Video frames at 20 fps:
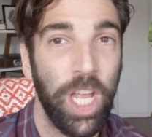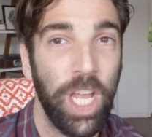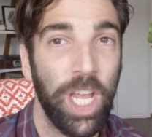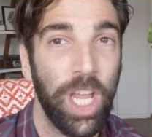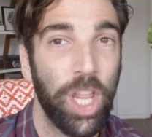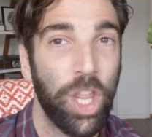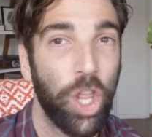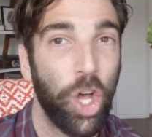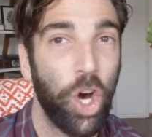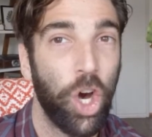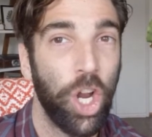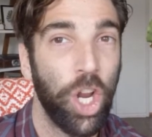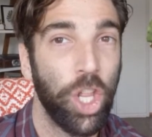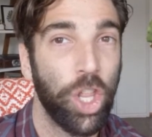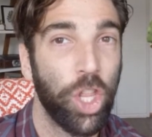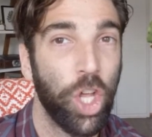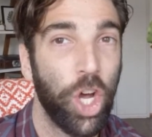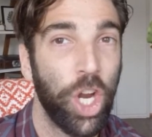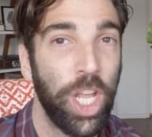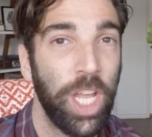
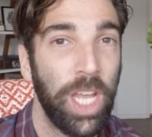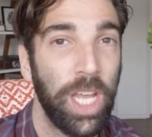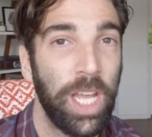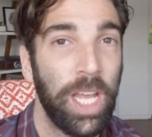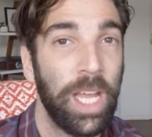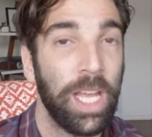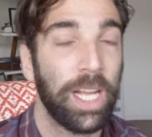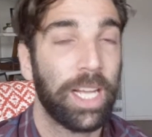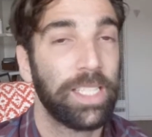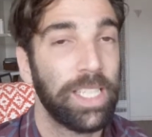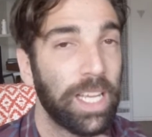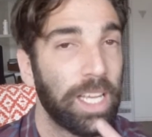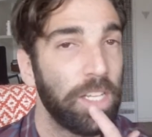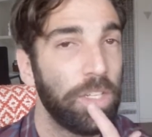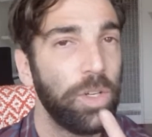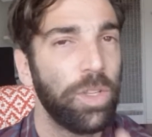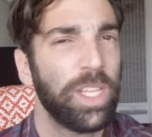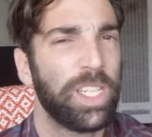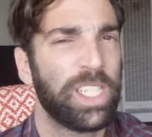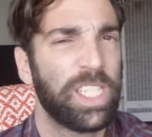because they can
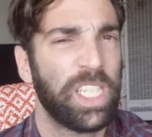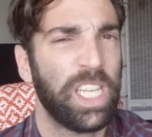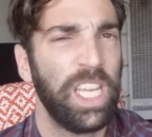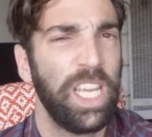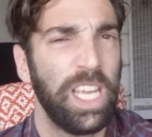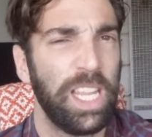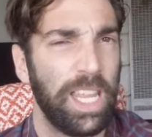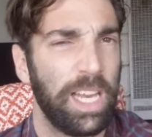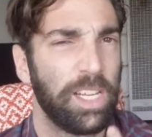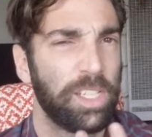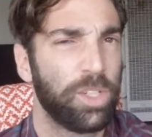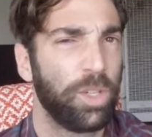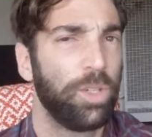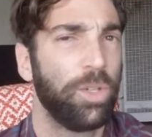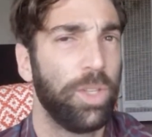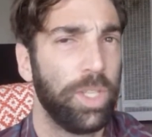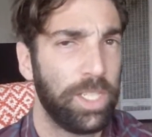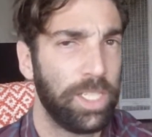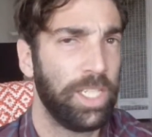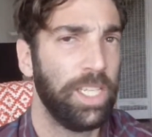do the T, they just don't do
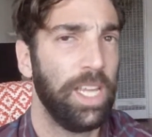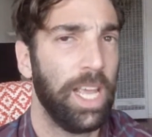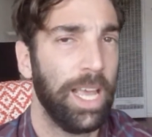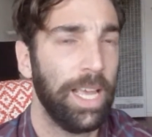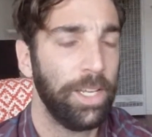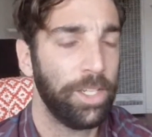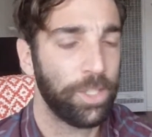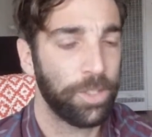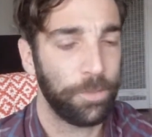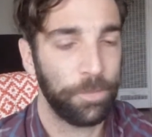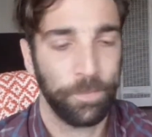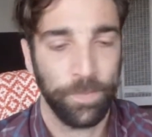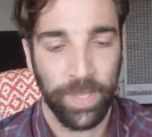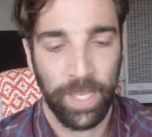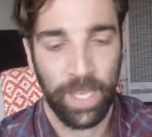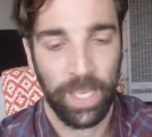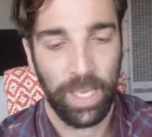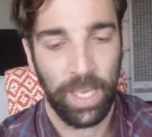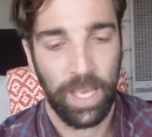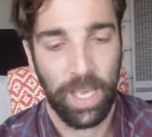the TH.
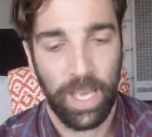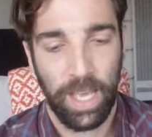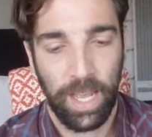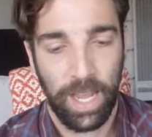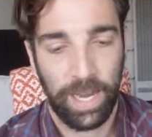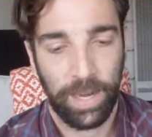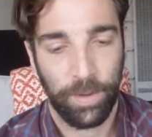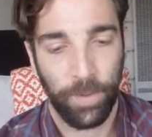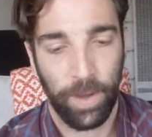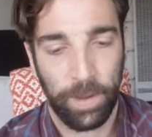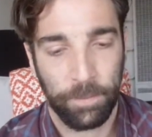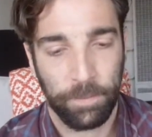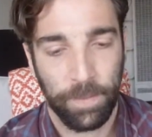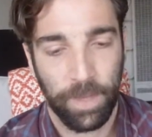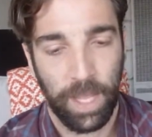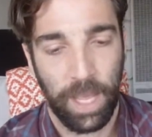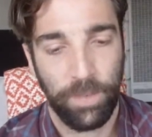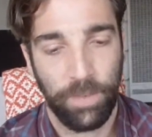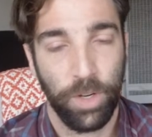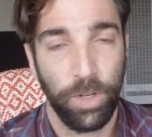Anyway,
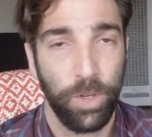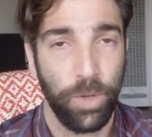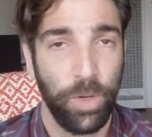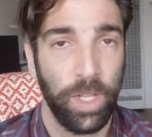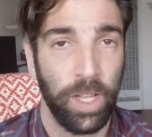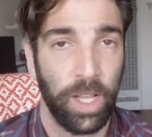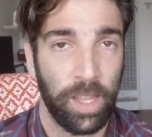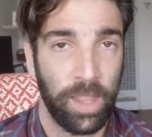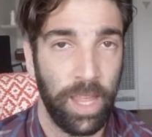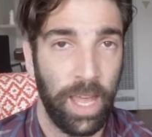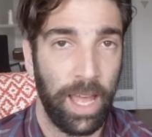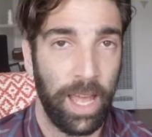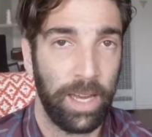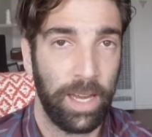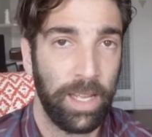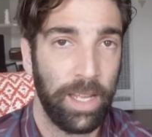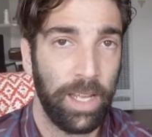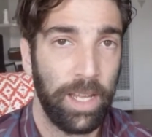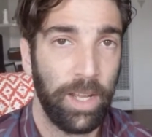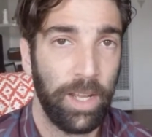if you're doing it like that,
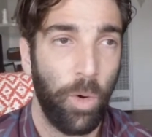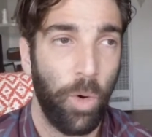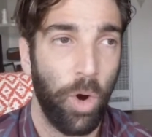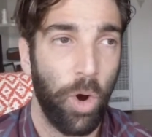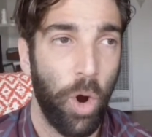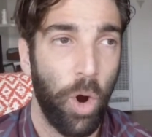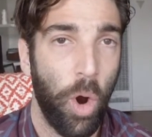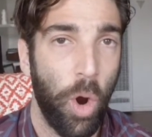or